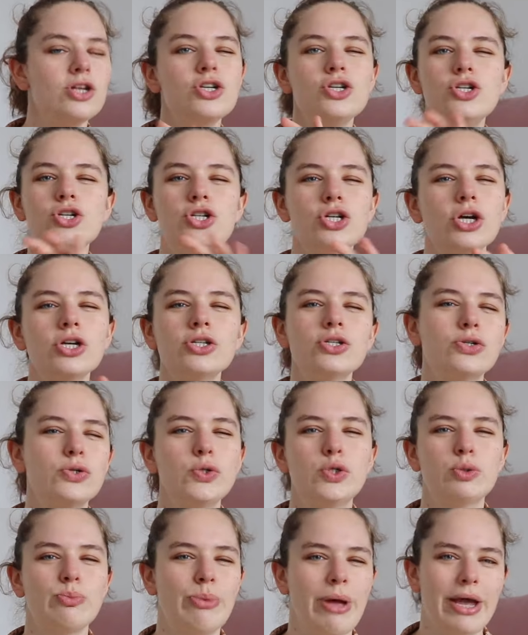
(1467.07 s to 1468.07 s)
just to
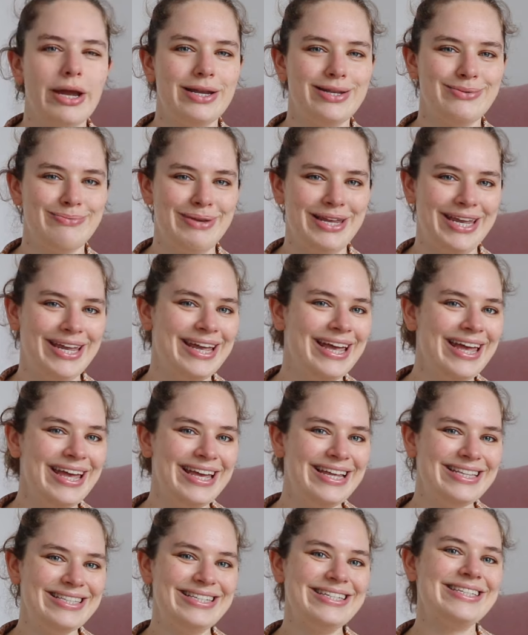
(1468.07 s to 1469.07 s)
spite me,
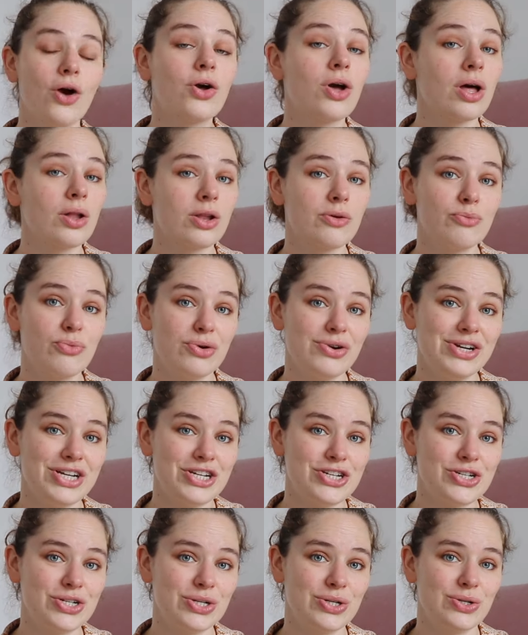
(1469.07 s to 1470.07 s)
did a
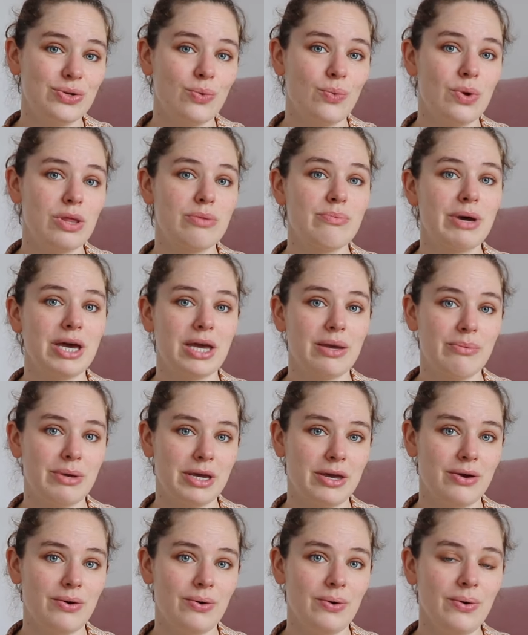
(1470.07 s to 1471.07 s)
collaboration with
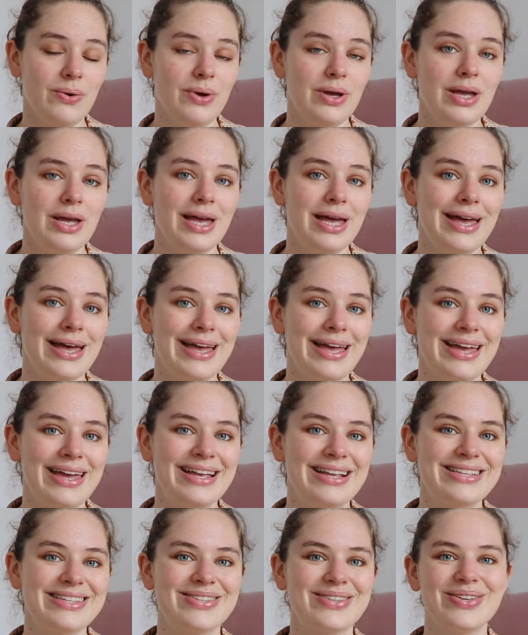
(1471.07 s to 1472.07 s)
Marimekko.
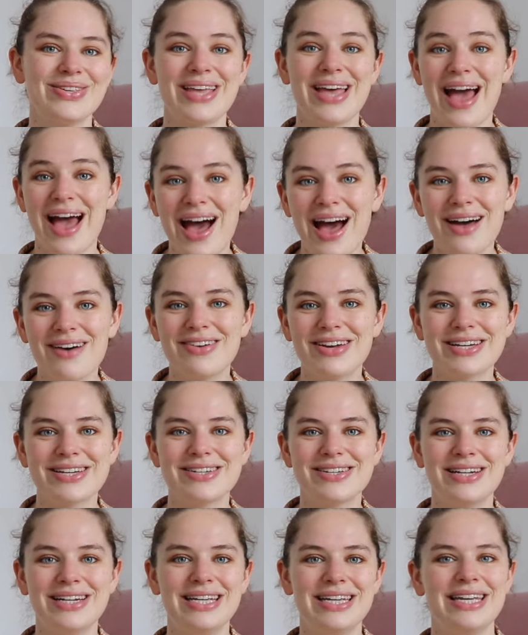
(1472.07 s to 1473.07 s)
And so they have
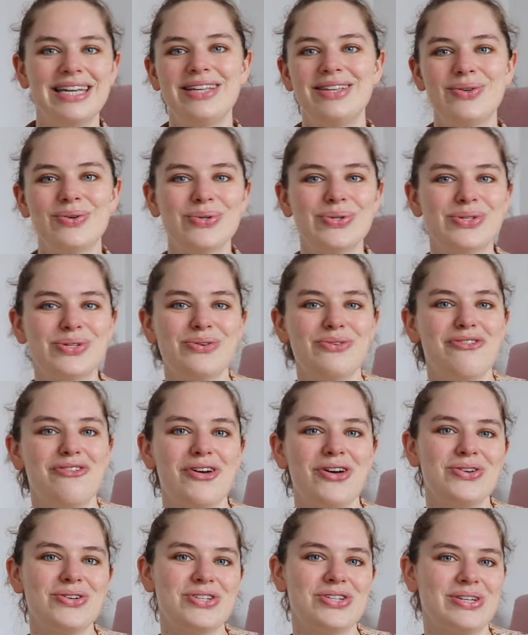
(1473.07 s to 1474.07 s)
actually those two
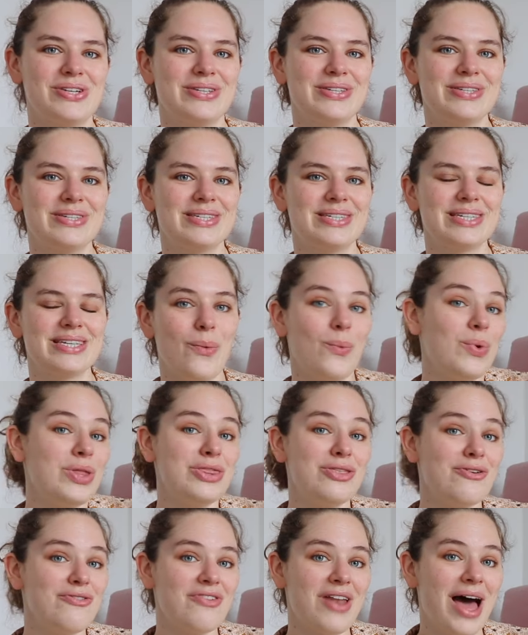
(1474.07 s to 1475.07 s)
versions with
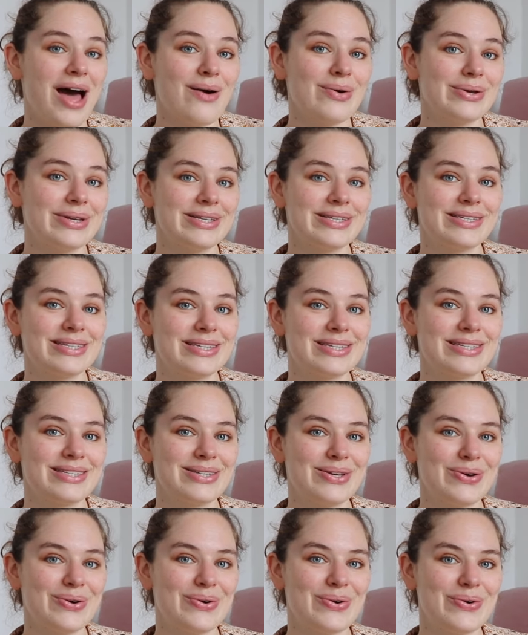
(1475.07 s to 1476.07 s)
the flowers.
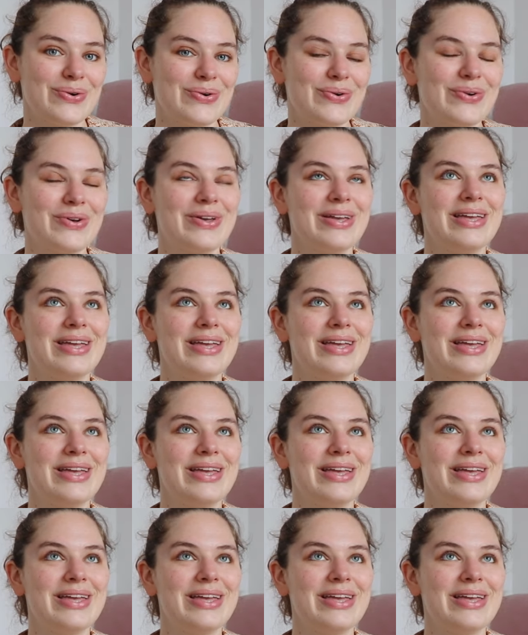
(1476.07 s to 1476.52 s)
So,